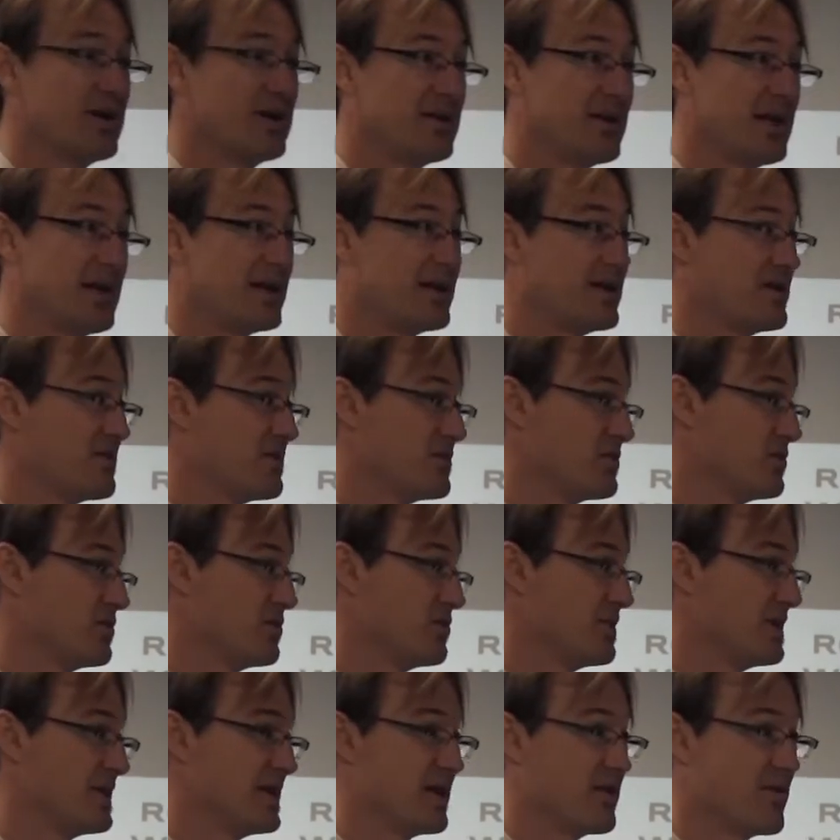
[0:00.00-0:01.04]
They can
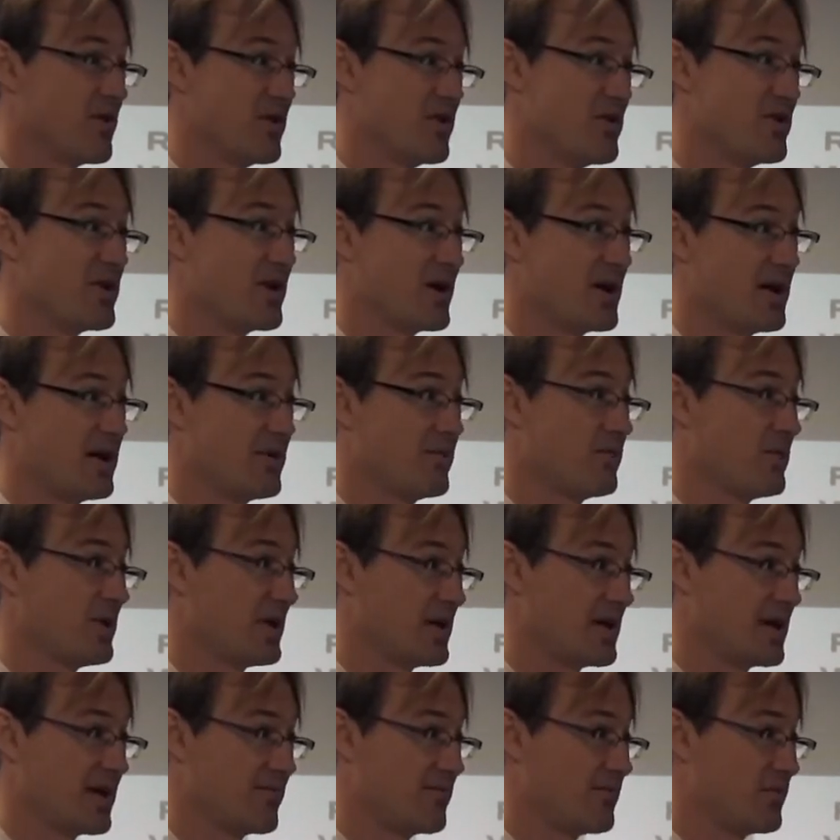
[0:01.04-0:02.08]
do in their own time. We
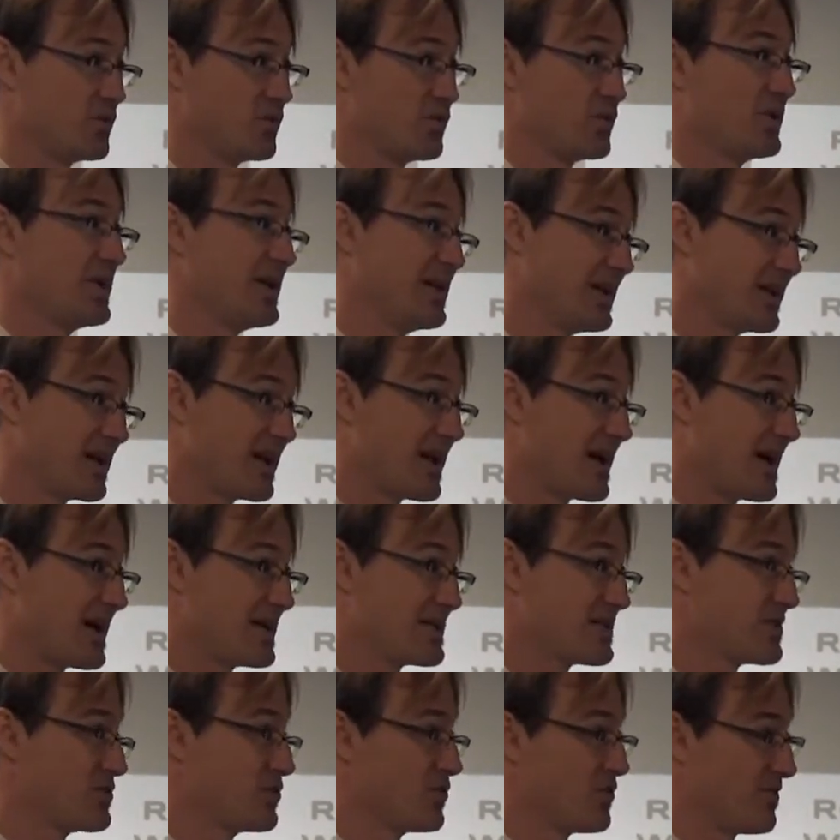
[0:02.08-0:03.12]
can have them do it in
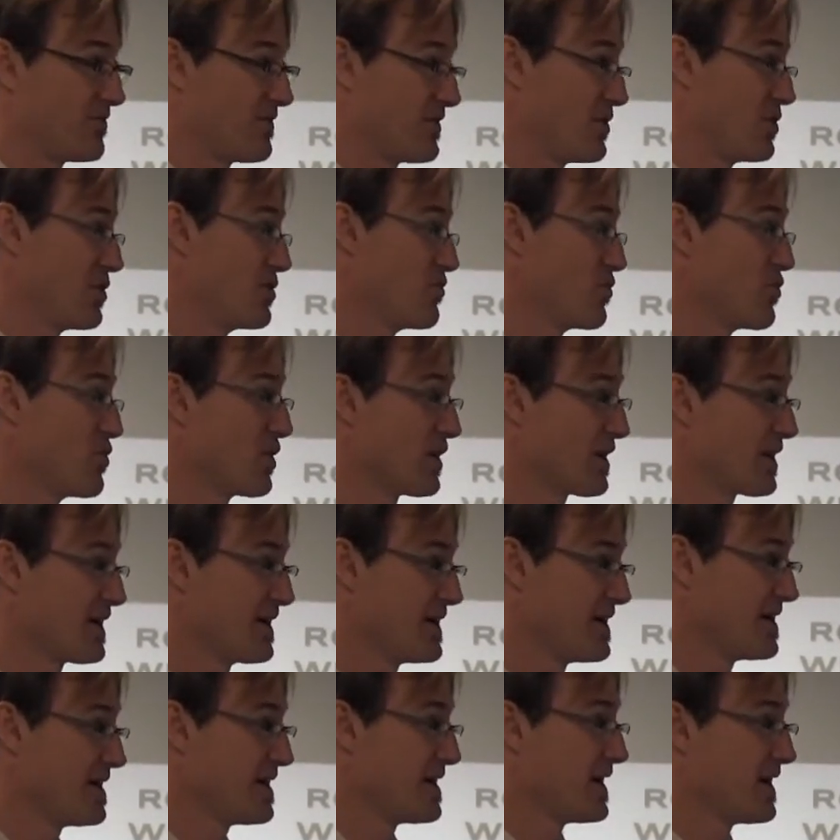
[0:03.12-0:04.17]
class or for homework,
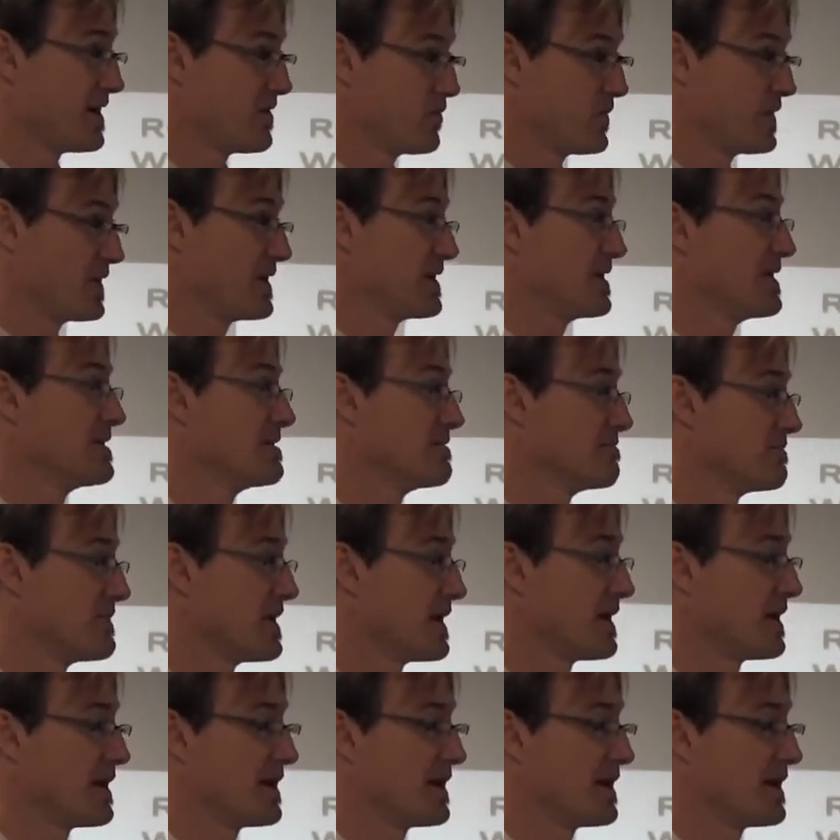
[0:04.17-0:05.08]
and we can